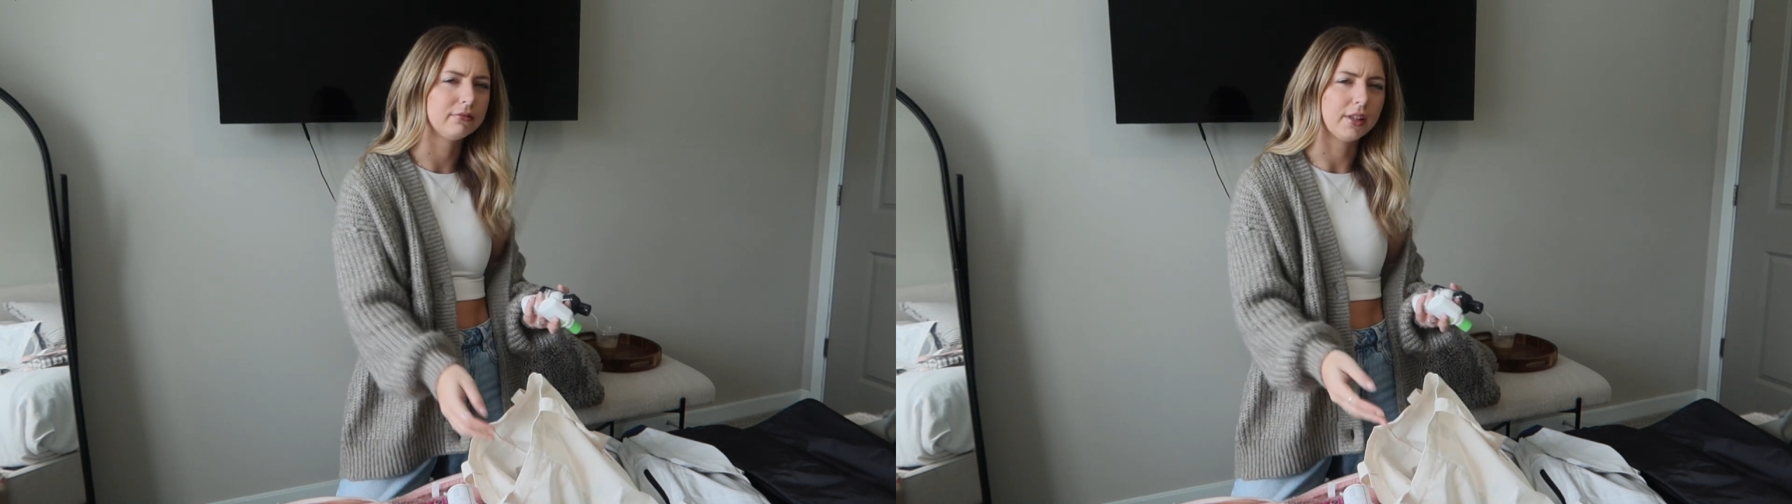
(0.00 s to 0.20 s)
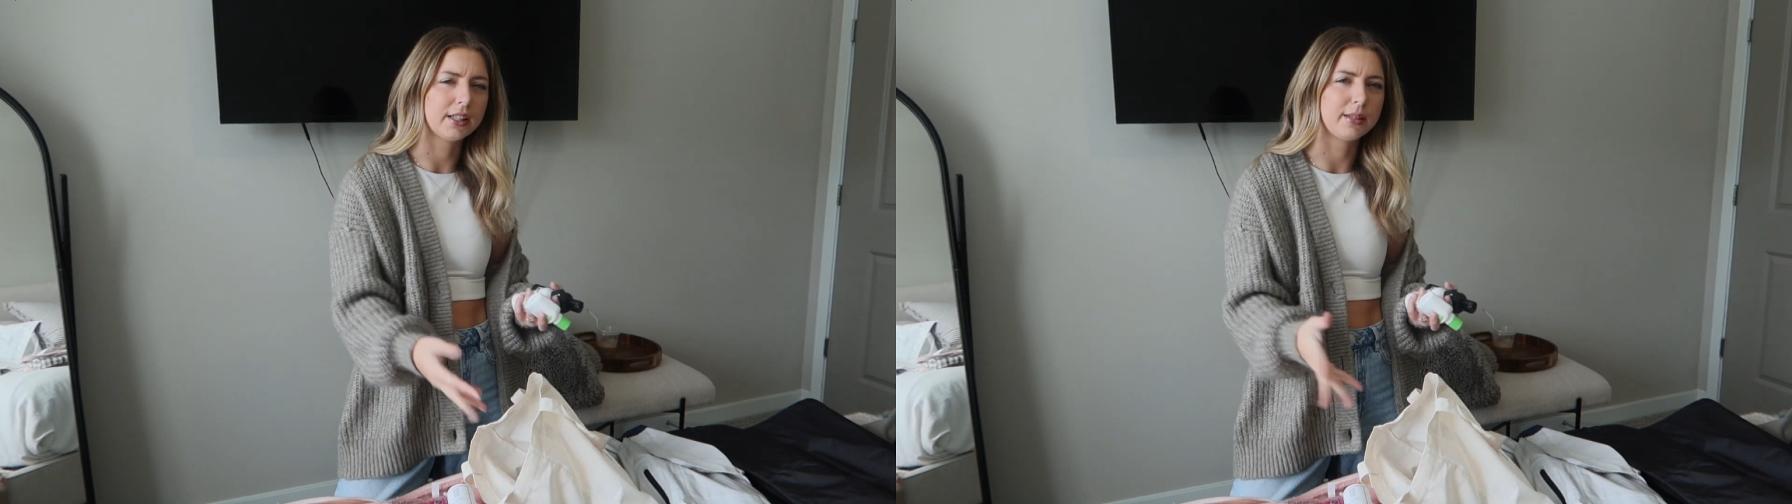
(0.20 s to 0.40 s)

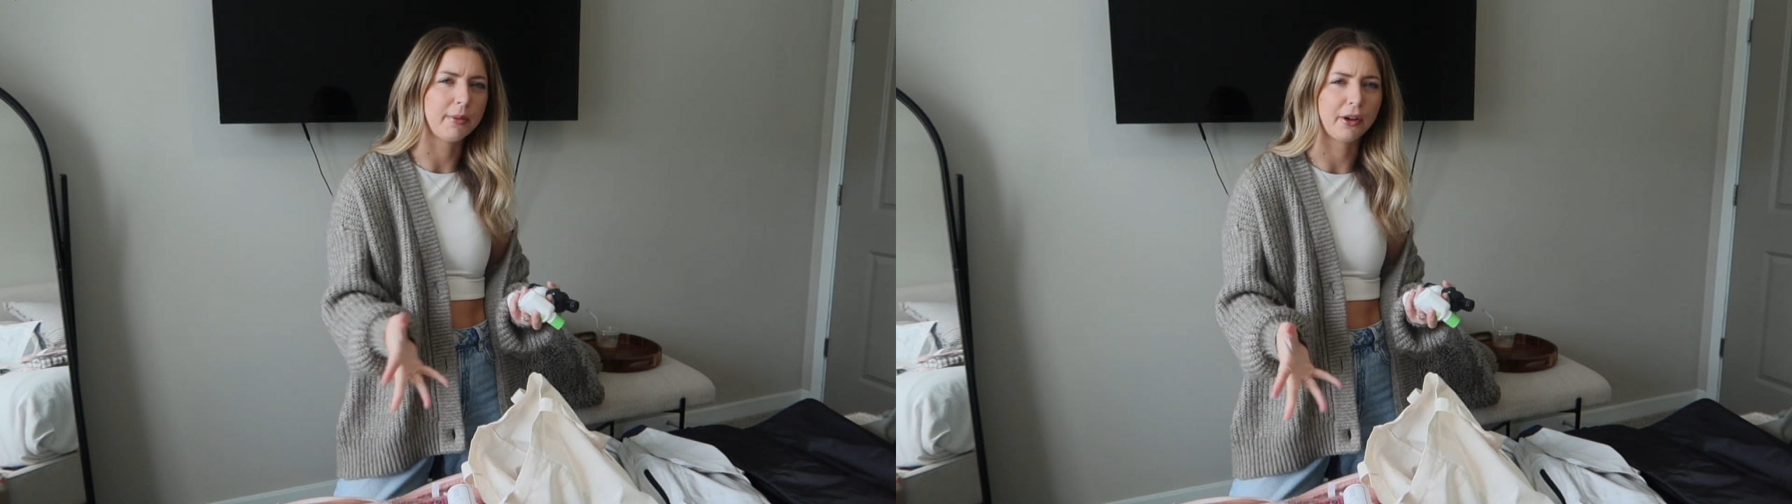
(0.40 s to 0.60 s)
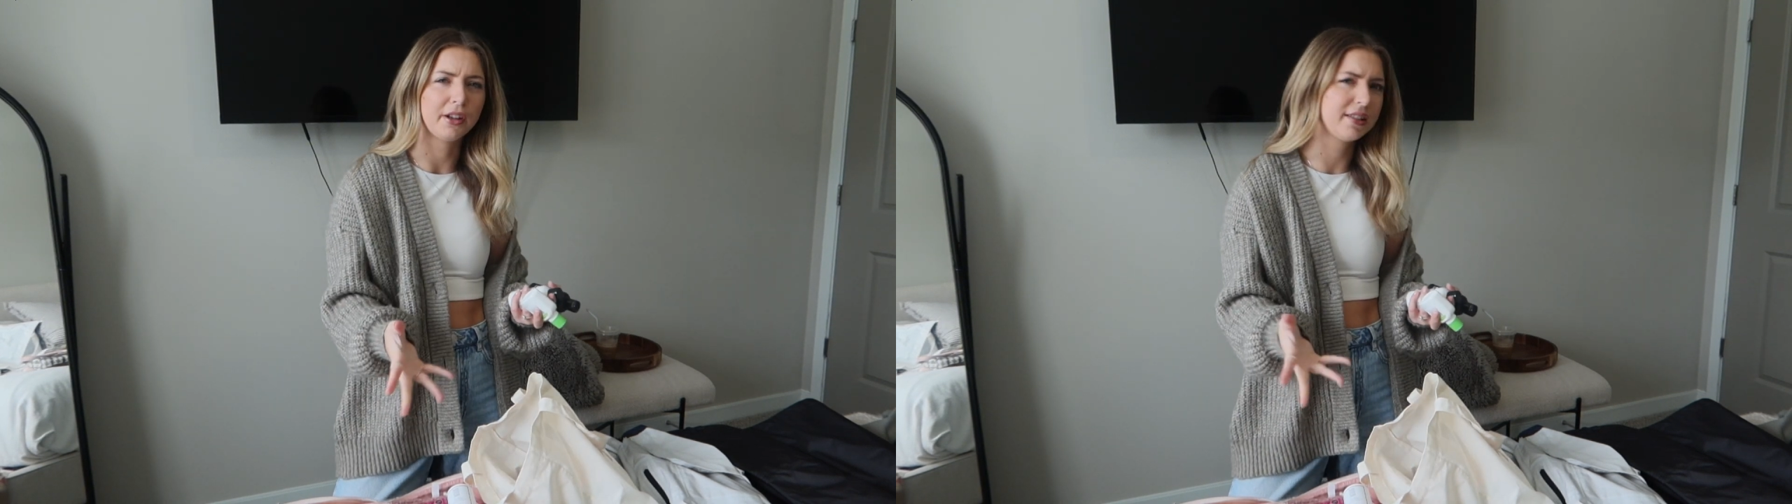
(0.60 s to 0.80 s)

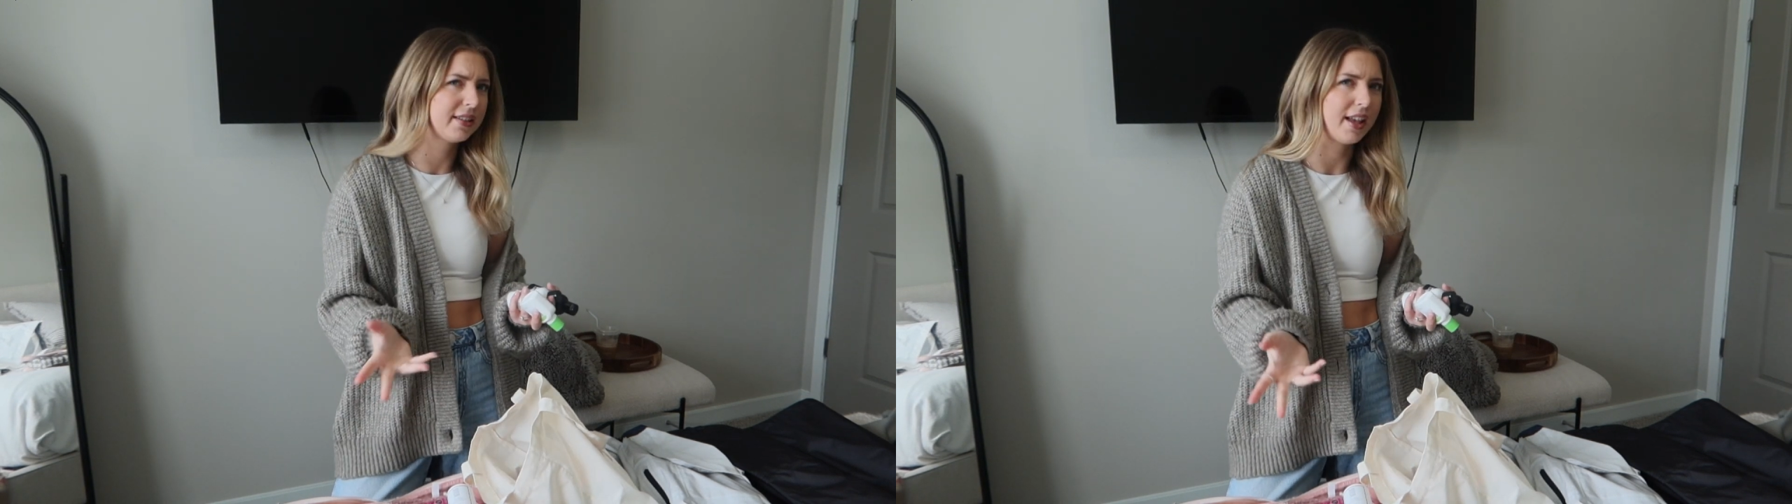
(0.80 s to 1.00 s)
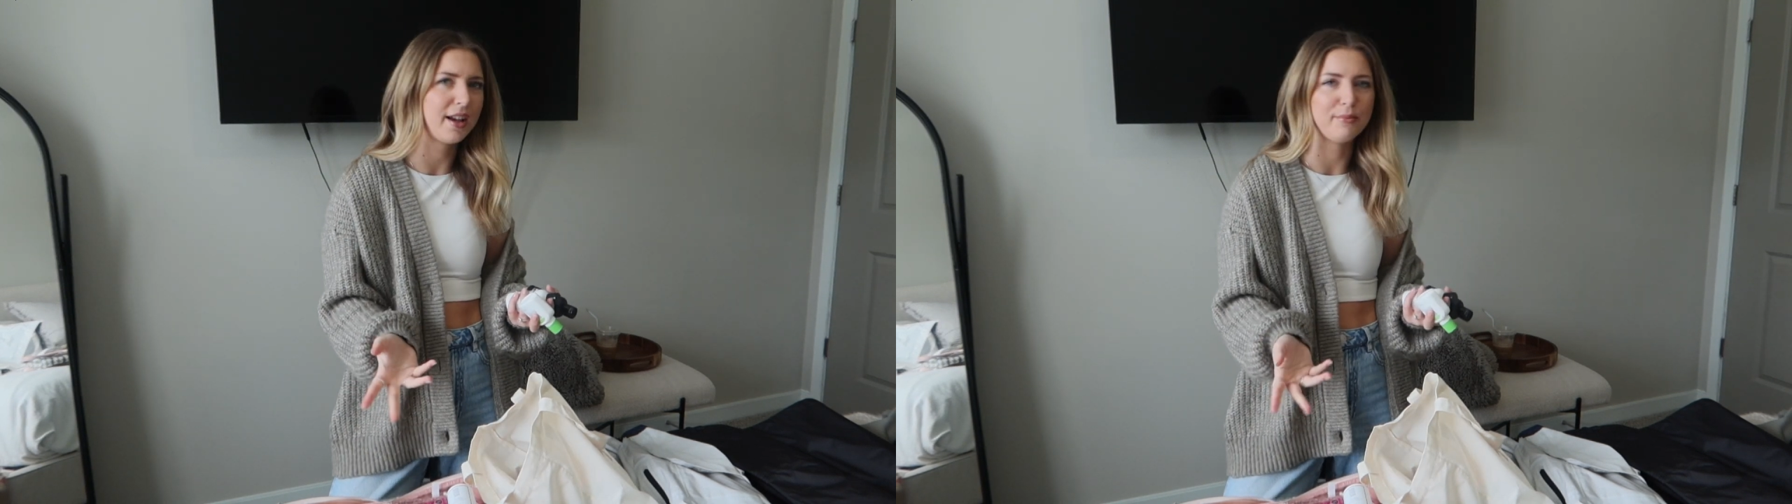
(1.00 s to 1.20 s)

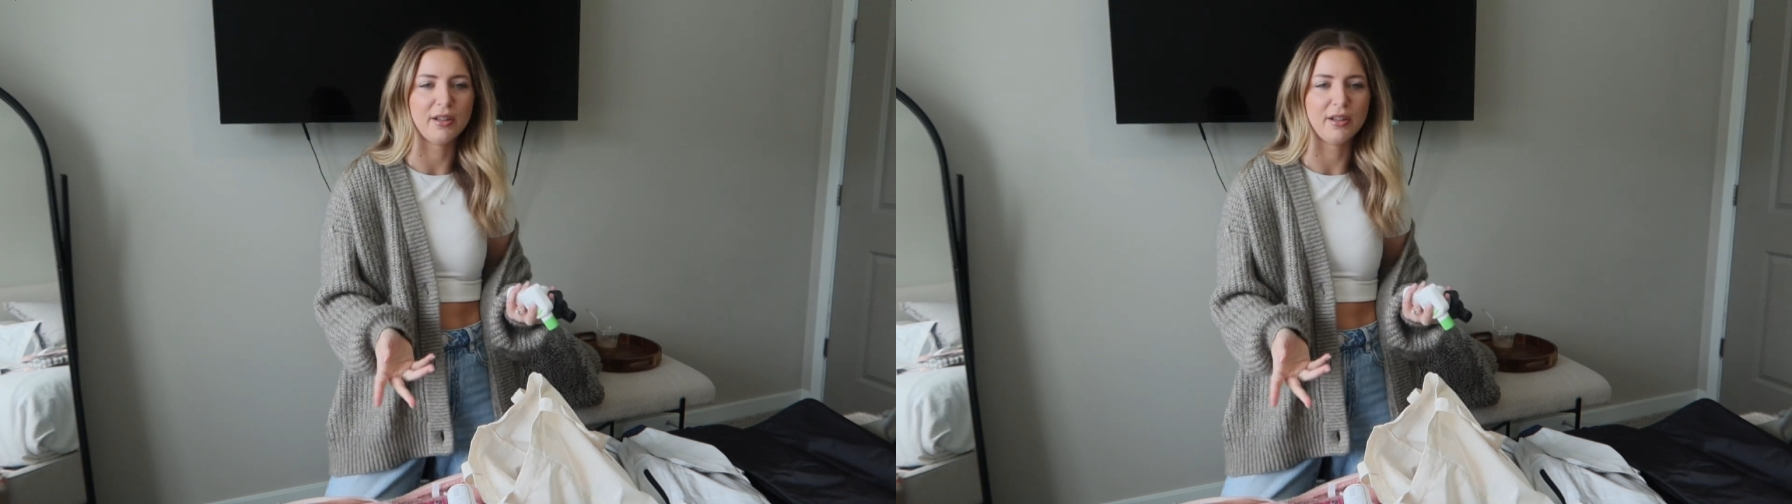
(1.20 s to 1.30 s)
experienced that,